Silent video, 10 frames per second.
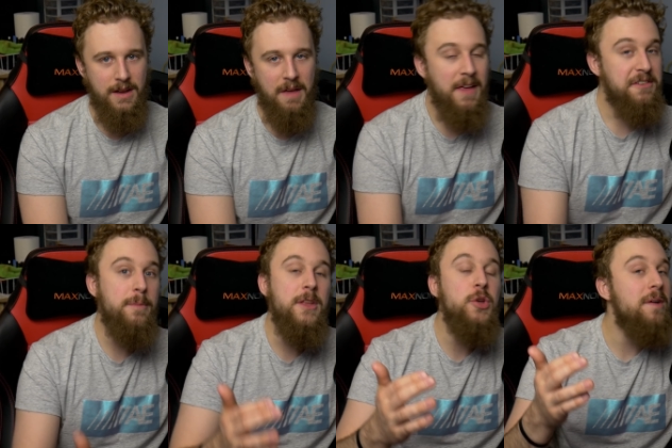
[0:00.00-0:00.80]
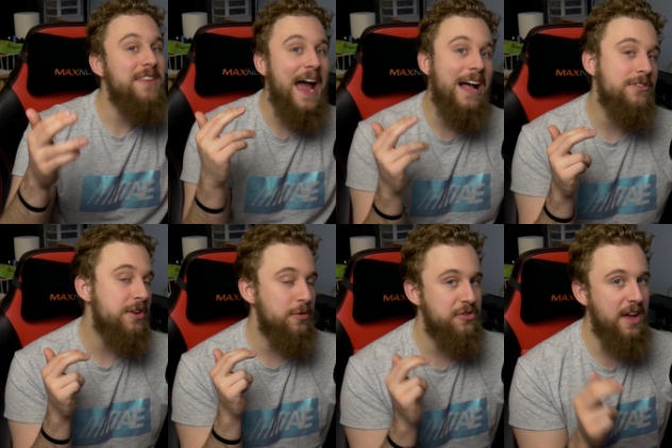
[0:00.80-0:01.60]
And that's something you have to
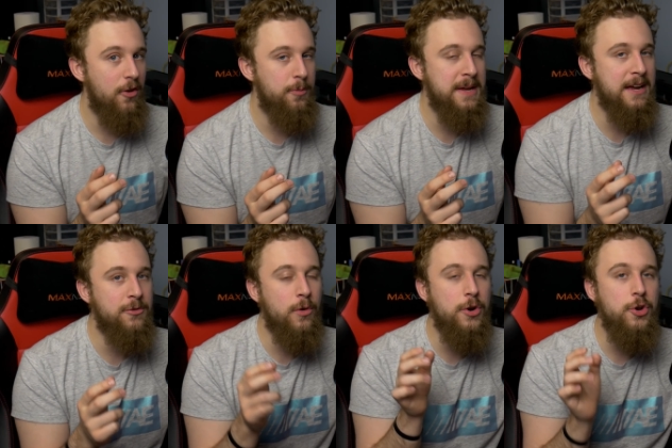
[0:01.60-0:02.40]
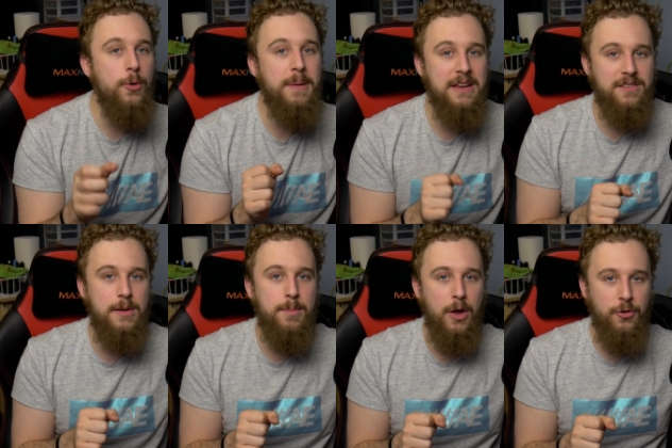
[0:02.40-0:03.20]
ask yourself because for a new
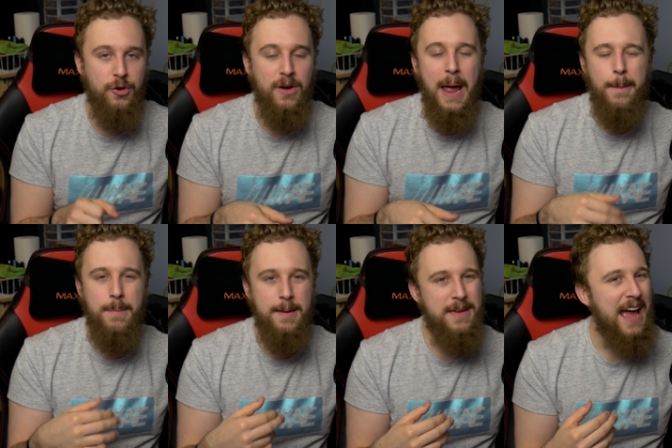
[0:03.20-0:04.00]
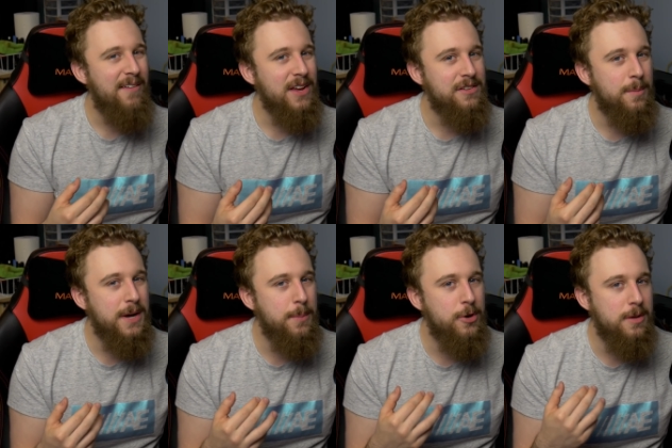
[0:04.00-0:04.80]
PC builder, maybe having
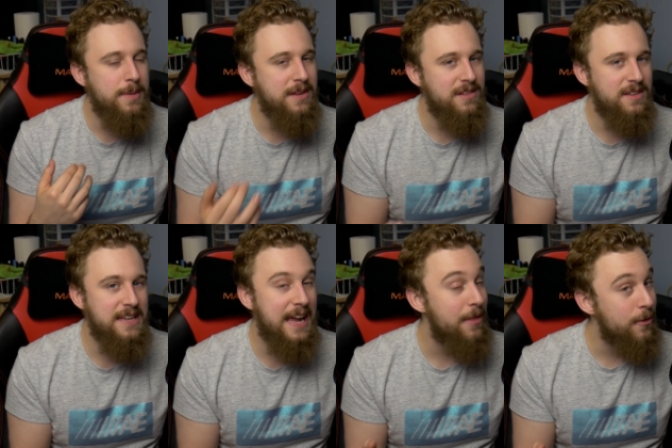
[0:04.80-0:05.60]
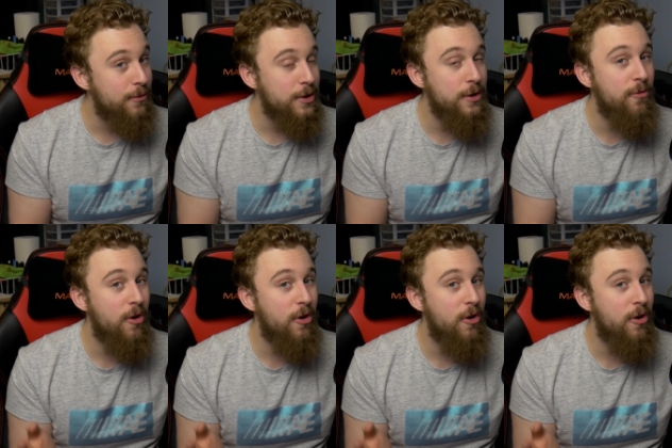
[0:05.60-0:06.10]
somebody put a PC together for you for